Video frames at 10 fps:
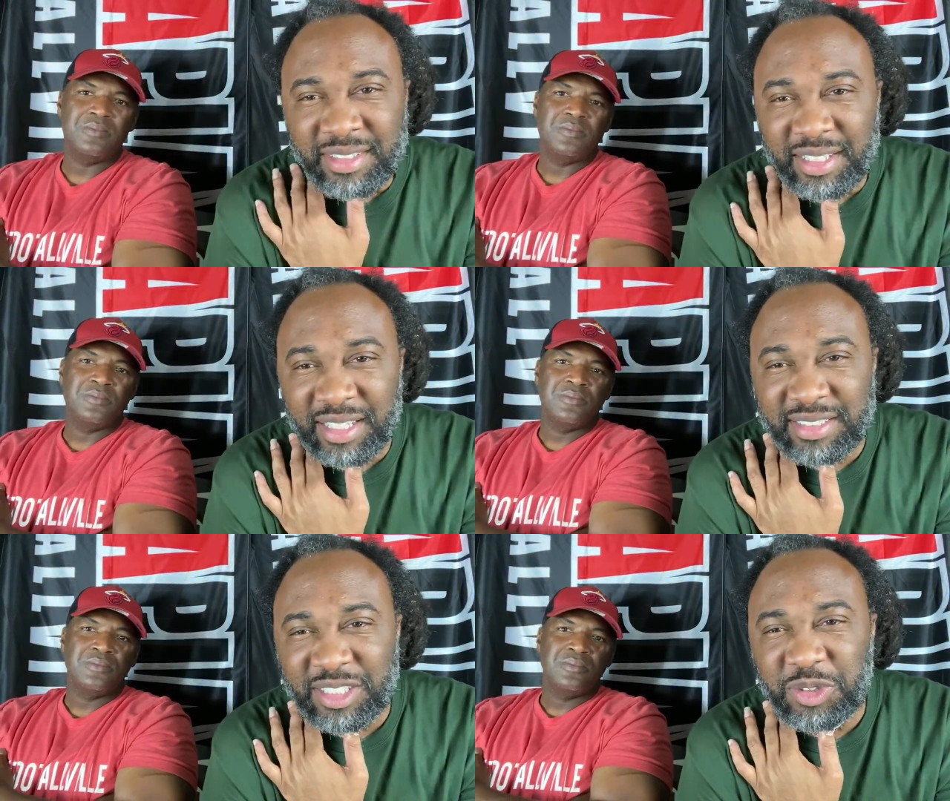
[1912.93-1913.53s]

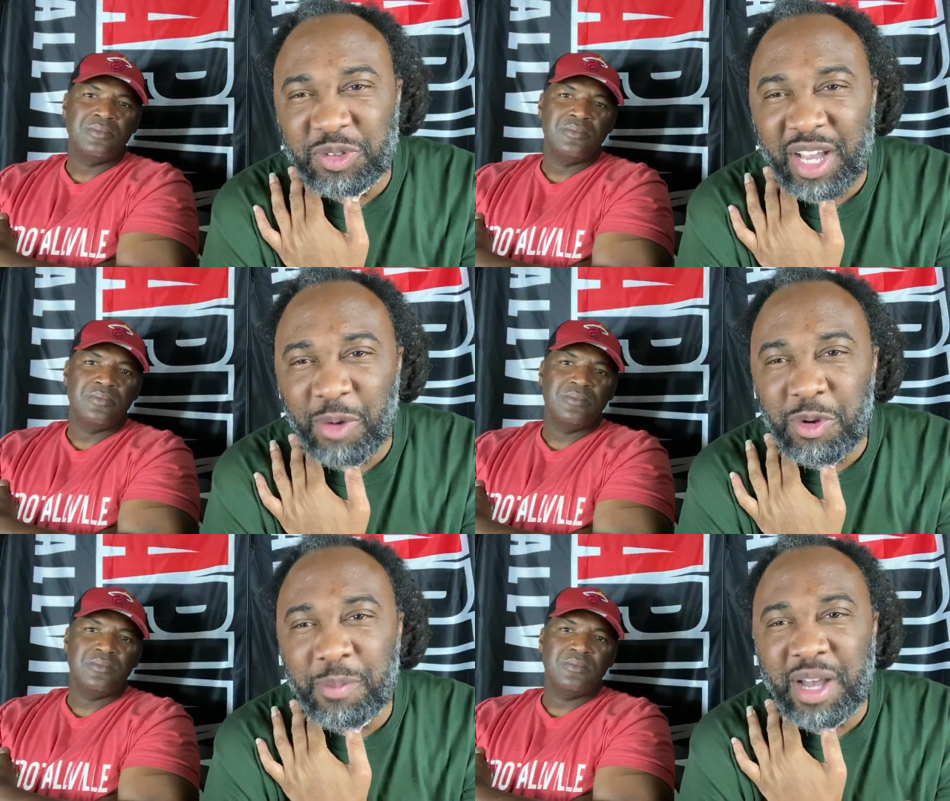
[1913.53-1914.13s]
Speaker 1: Yeah, since you
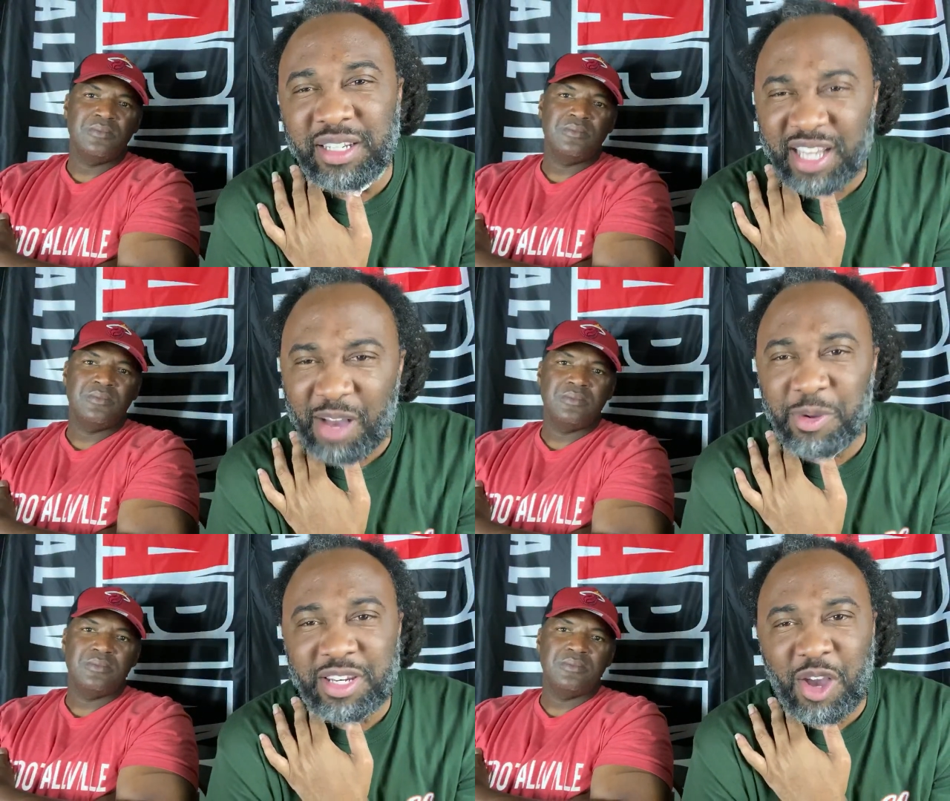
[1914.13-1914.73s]
got whooped by the,
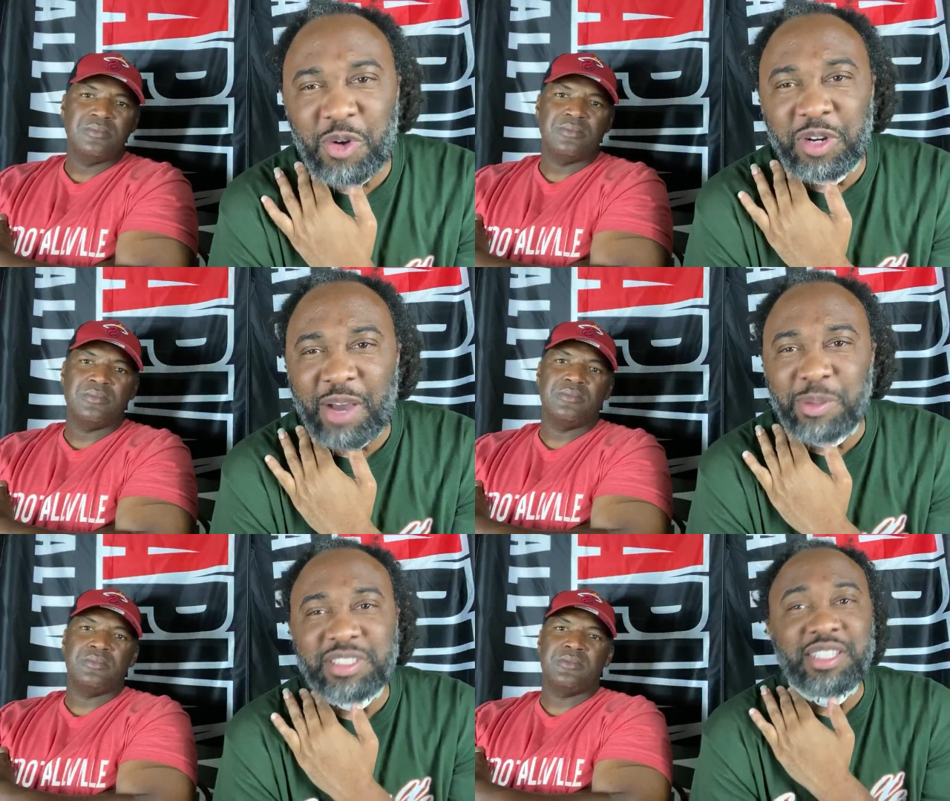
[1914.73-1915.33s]
yeah, we know
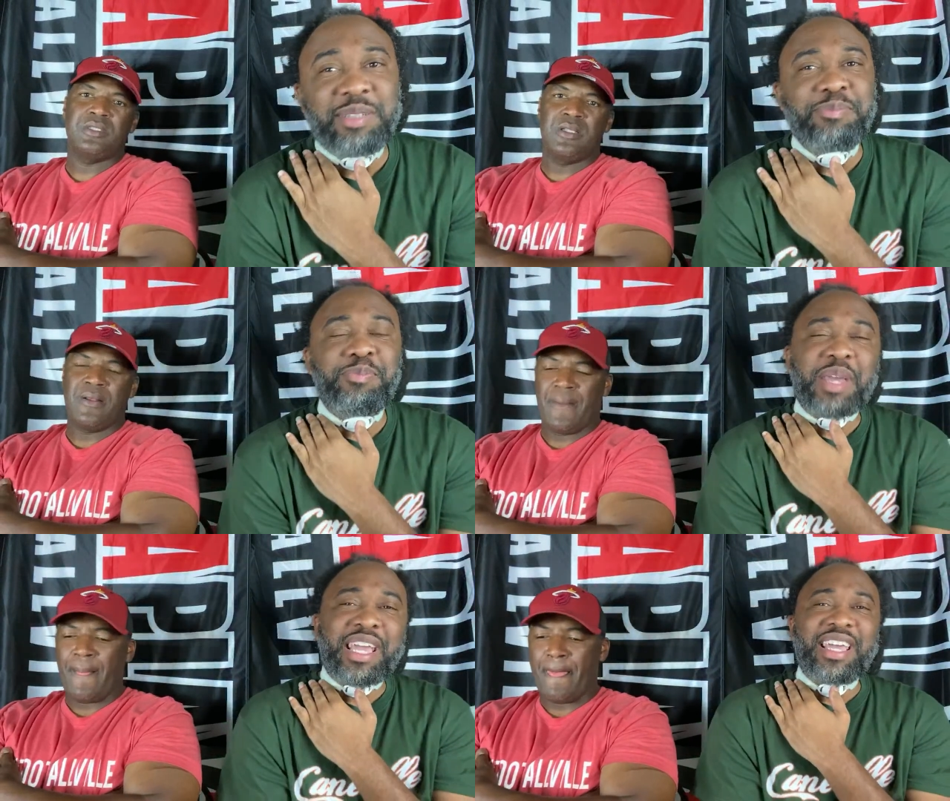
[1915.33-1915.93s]
that was a
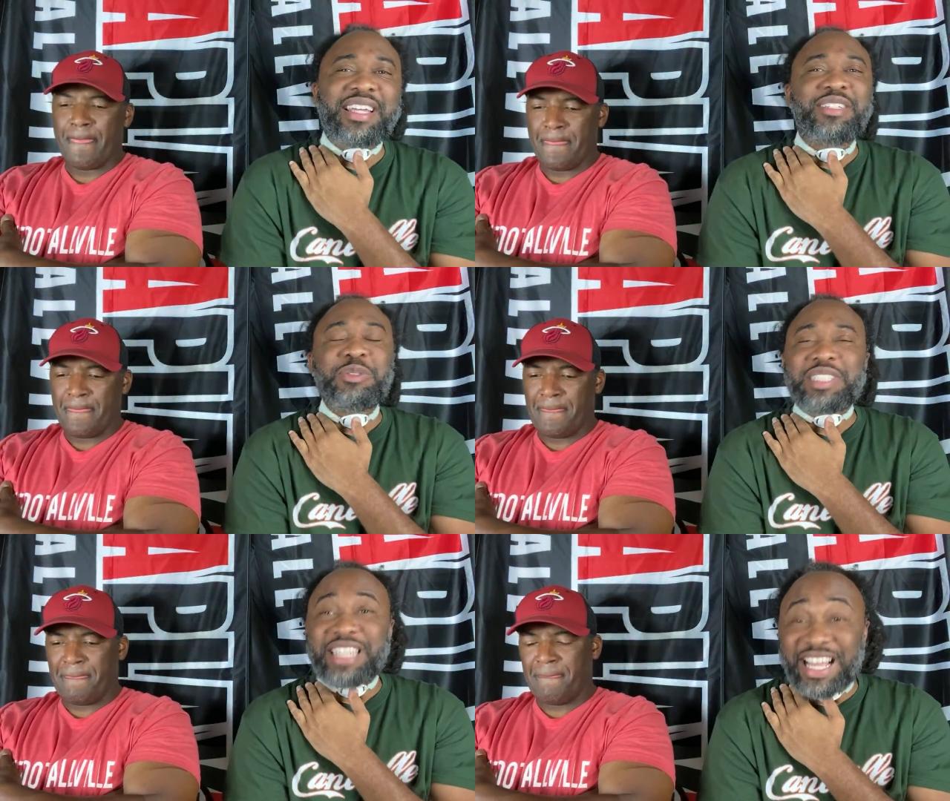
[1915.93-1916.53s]
man.
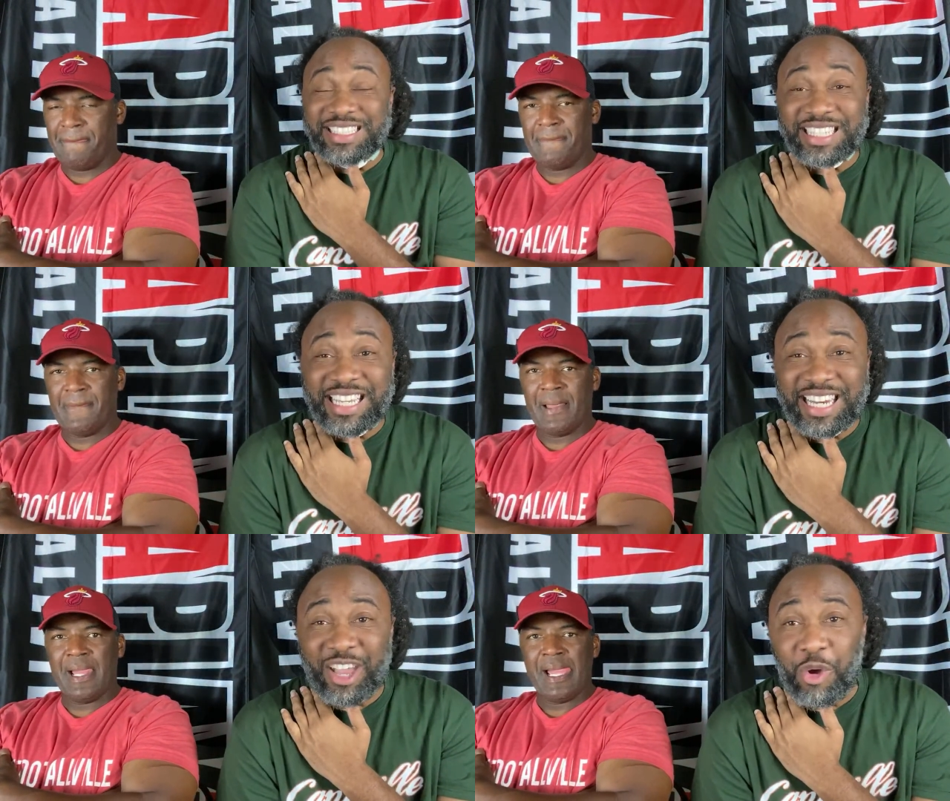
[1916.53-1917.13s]
You seen that
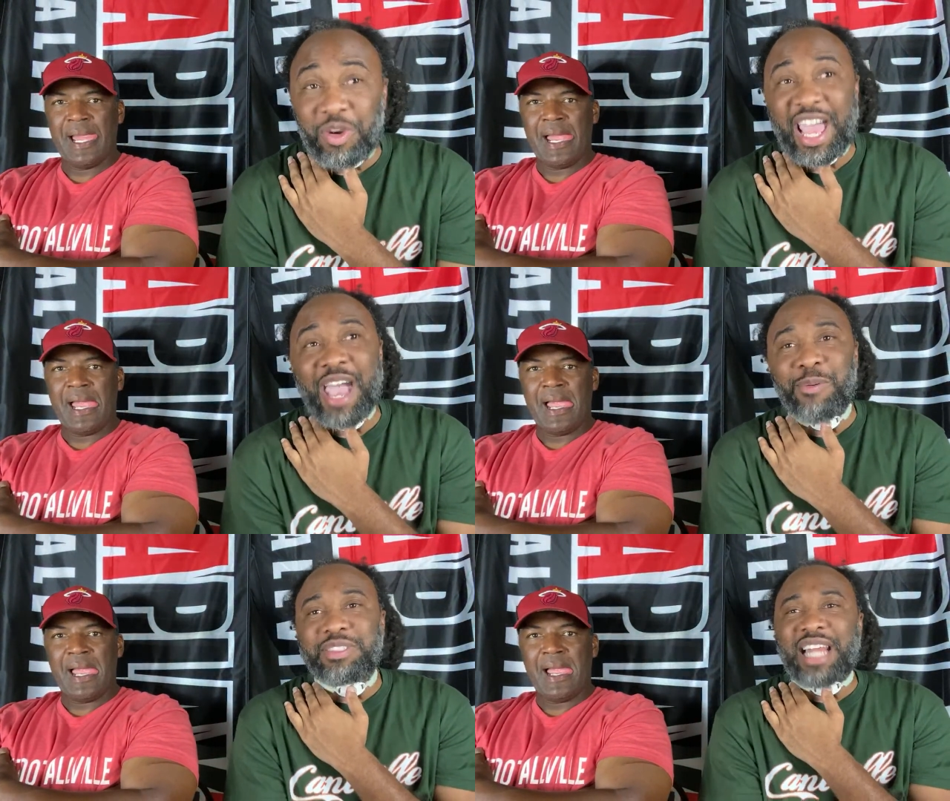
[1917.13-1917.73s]
team? They old
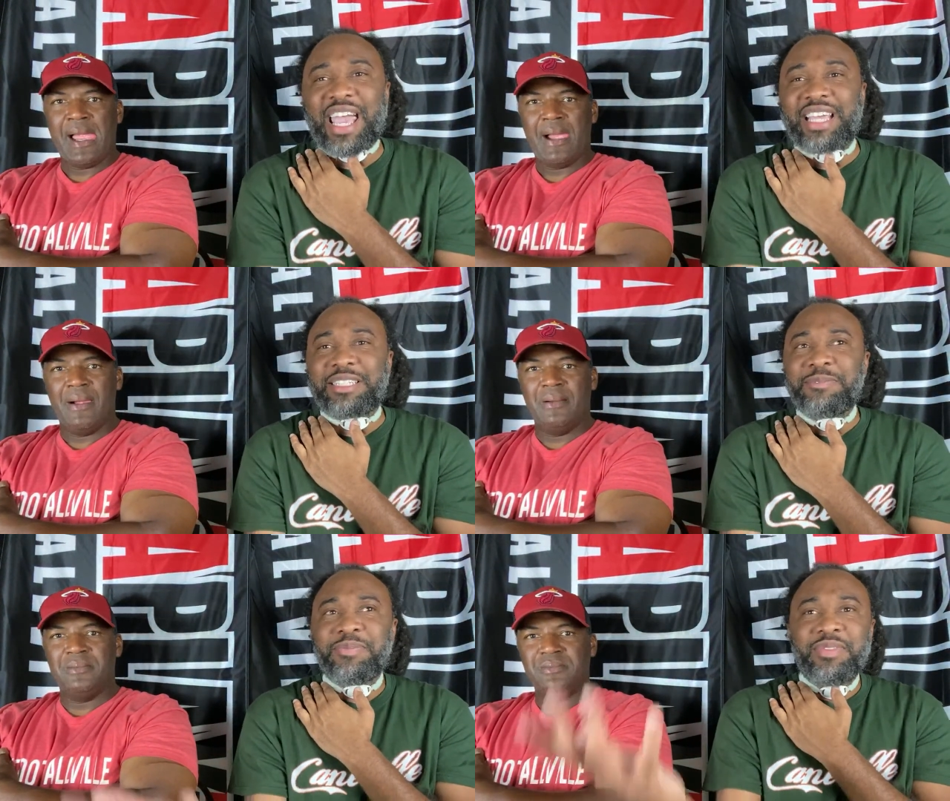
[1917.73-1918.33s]
line was
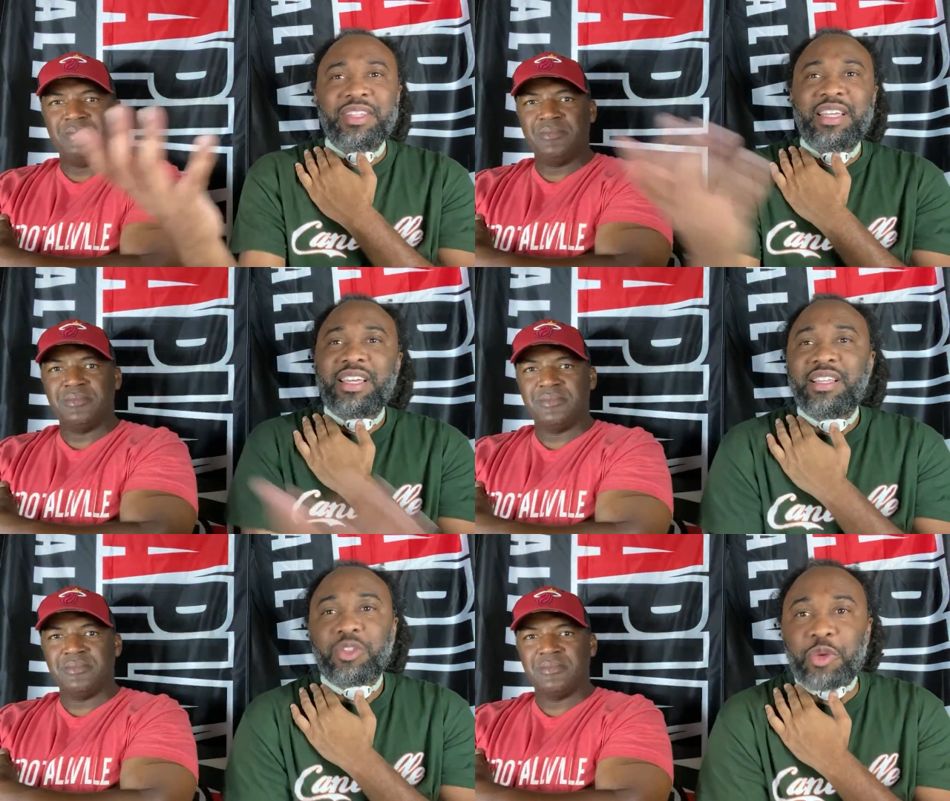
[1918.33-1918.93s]
like
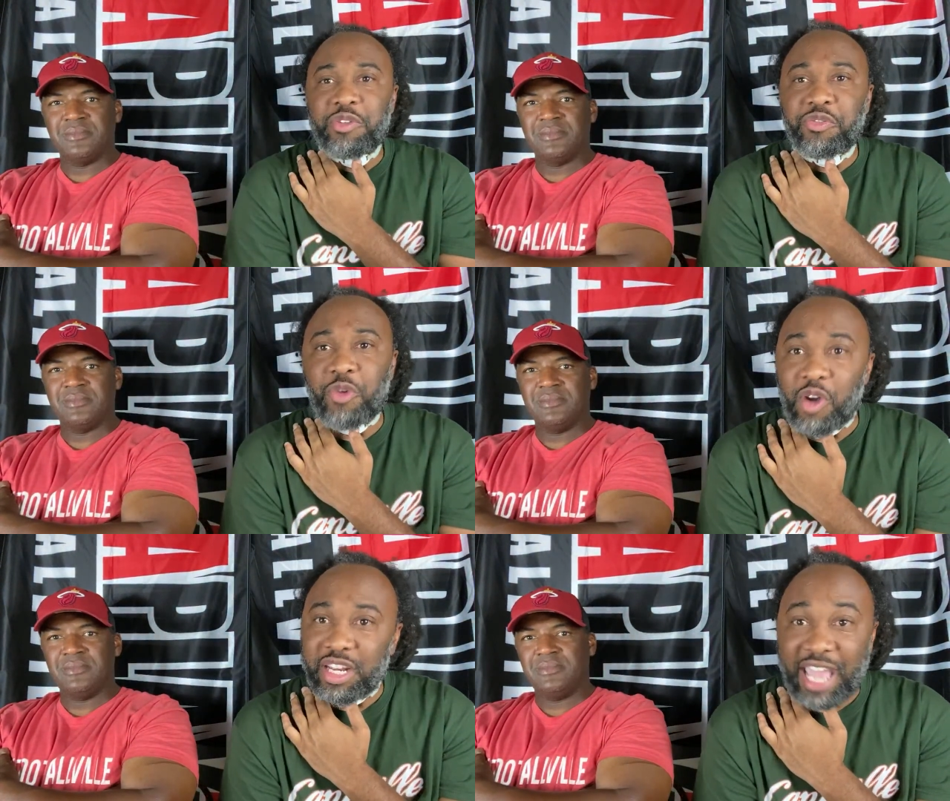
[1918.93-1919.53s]
three
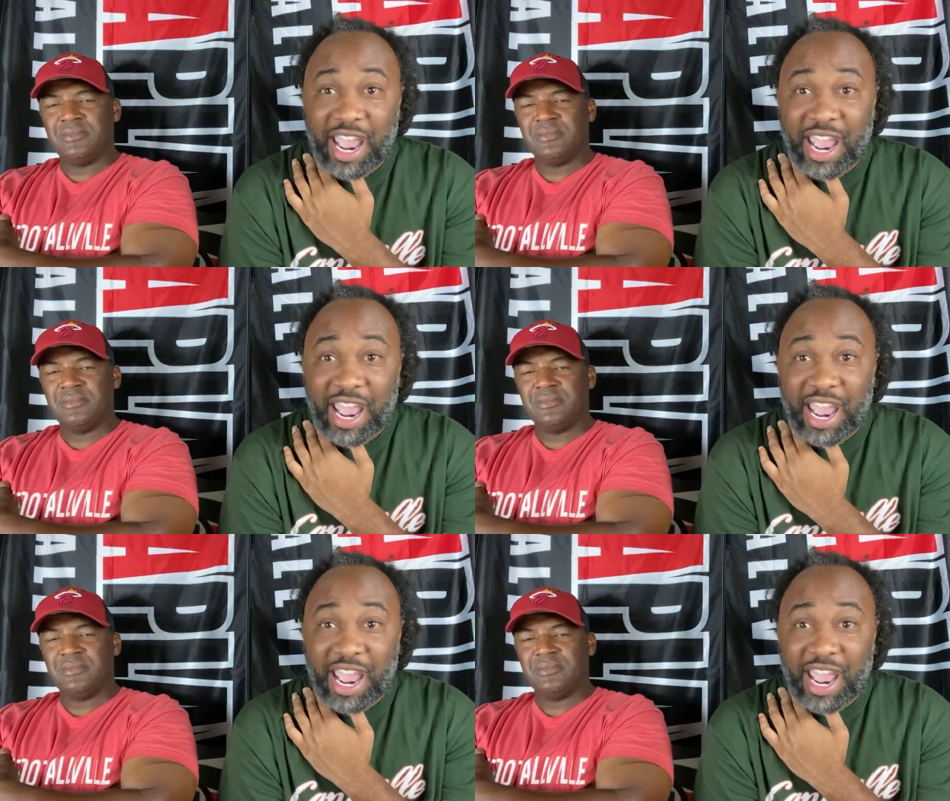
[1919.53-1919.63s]
forty